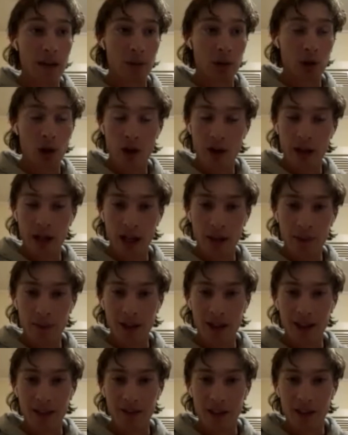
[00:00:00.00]
growing up, I
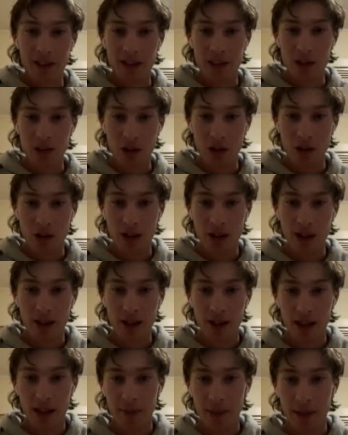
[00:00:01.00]
lived in
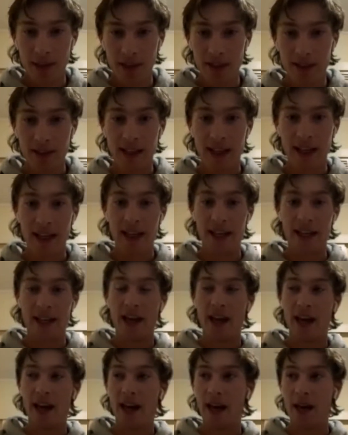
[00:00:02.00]
Tajuna. As I said,
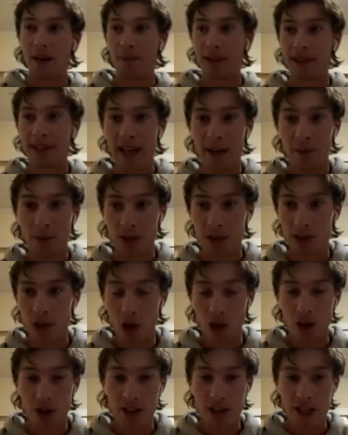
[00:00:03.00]
my dad was
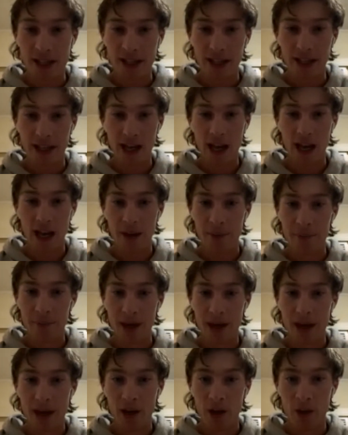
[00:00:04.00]
coaching. One
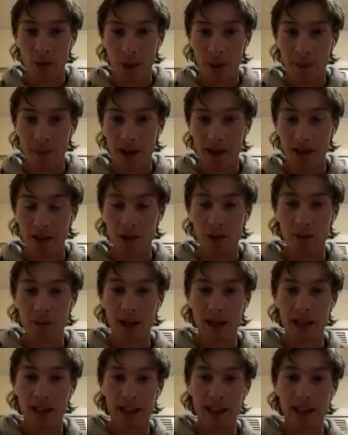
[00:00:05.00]
of my brothers was
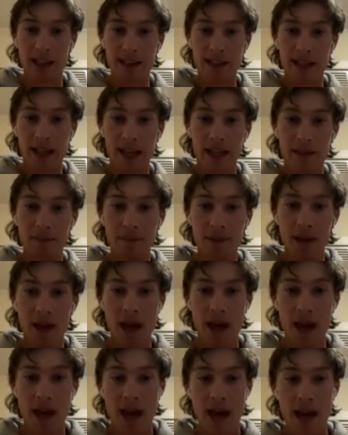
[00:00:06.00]
playing in the team.
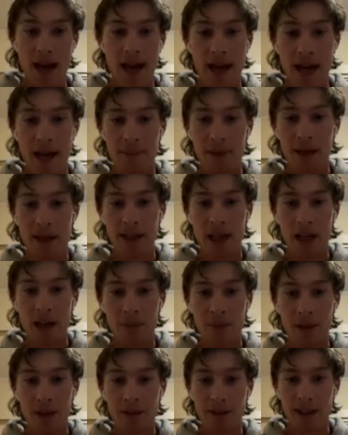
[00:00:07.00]
And then I
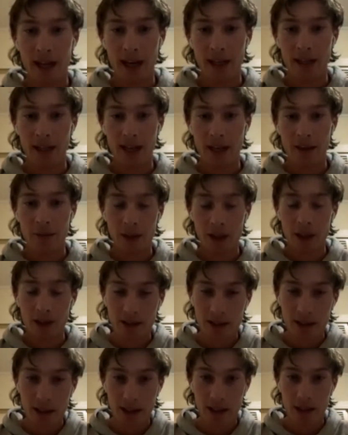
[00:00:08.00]
moved to Adelaide when I
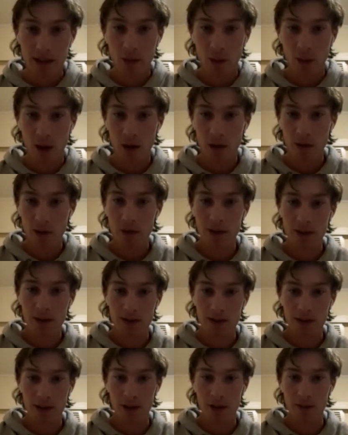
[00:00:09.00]
was under 12s.
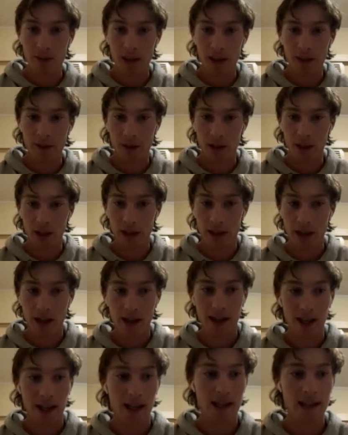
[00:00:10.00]
So I was playing for
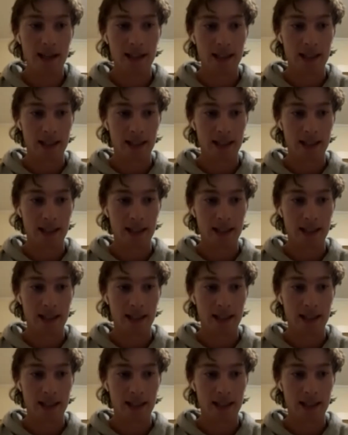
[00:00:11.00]
Glenunga.